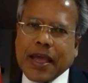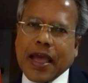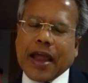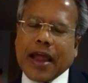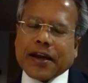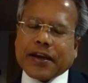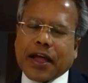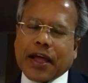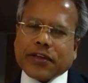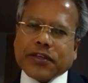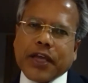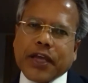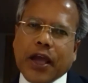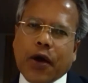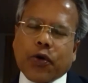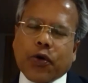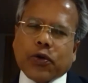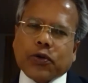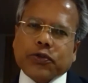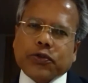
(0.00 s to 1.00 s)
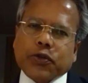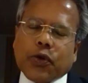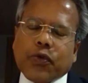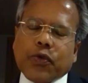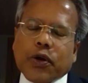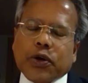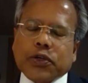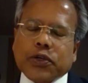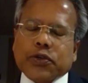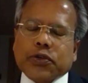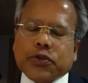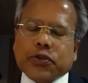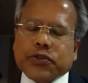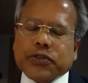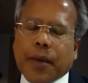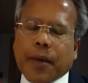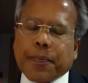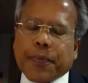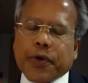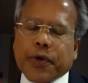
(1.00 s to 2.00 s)
and Russia also wanted to
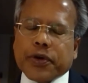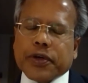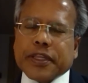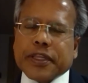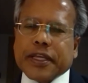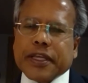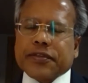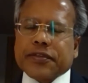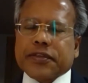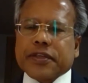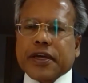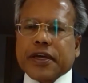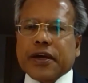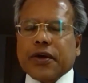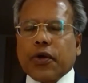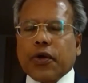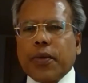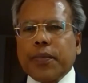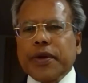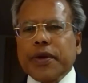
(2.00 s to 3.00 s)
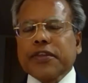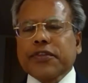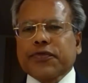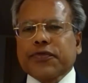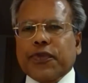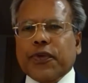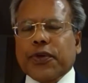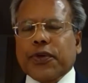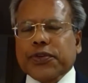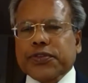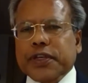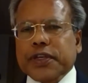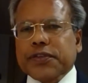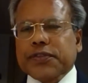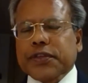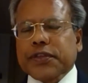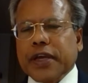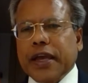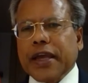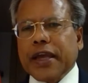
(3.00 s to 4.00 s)
support these uh, communist
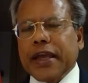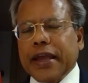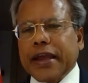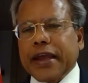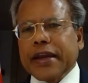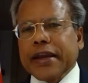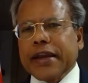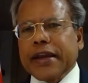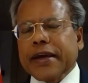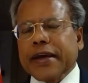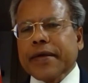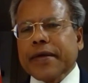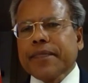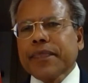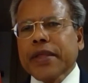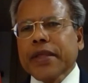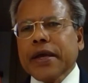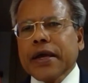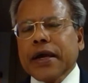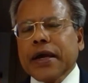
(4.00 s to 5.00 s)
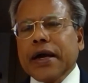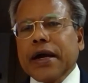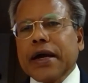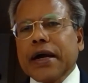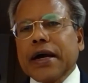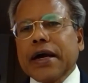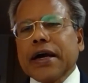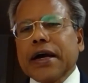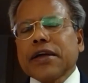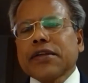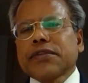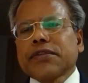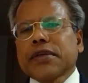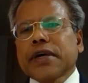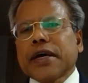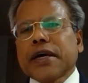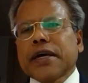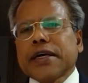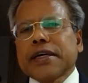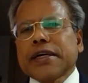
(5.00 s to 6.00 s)
forces uh, in,
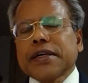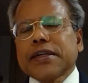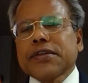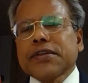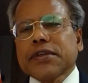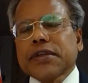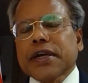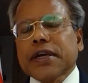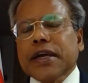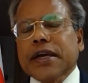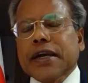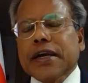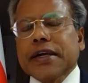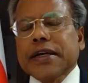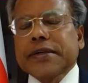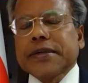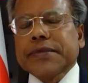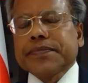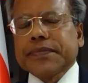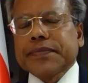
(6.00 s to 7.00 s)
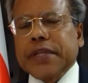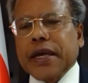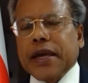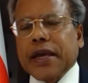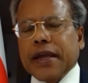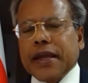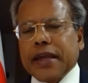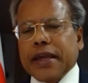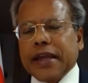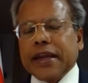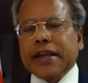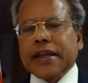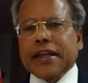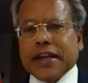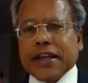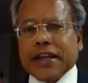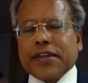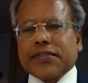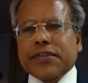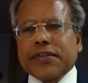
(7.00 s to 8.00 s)
um, in
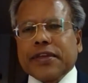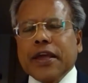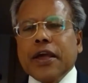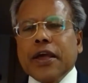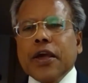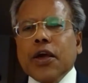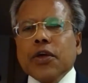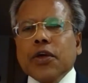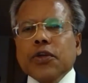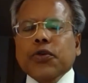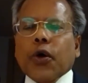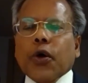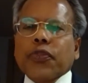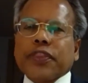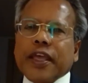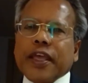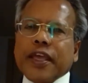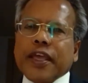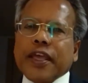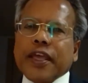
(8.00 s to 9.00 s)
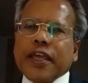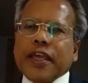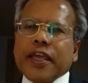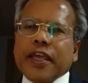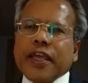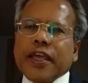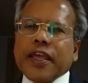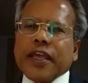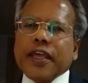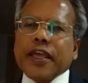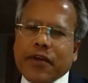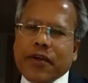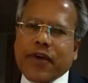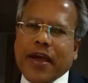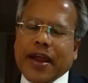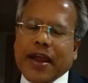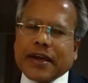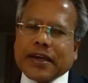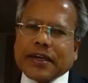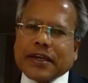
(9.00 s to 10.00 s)
Greece. So these two
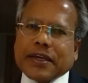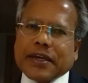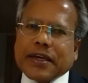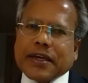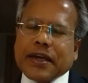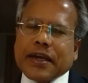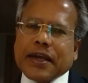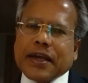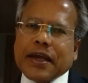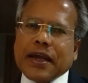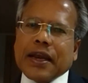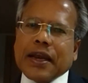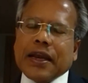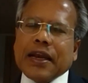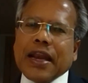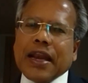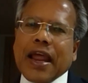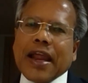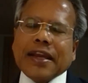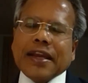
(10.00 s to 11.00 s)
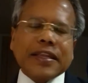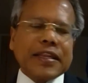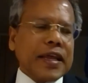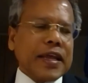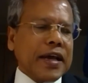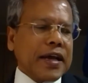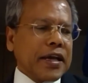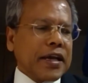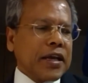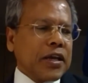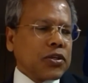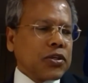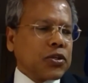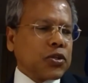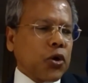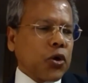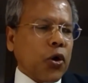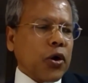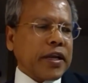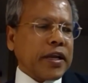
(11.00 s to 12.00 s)
events led
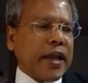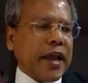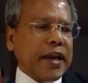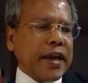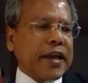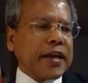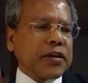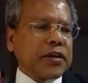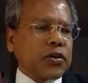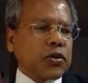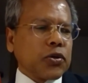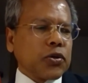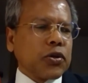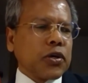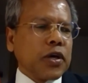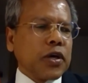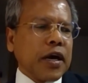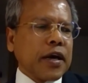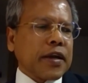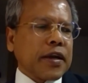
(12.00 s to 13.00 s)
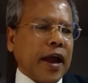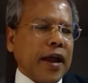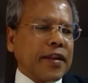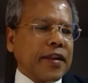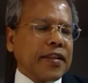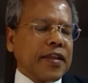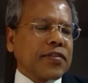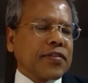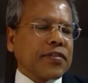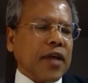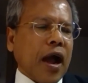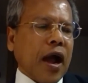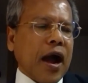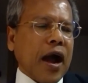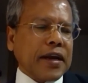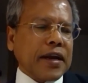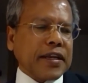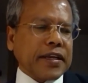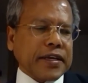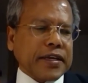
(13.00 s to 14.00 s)
John Kennan to write this
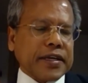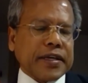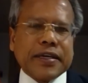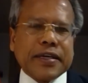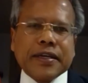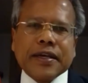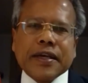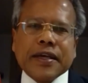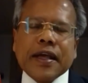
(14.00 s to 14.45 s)
article.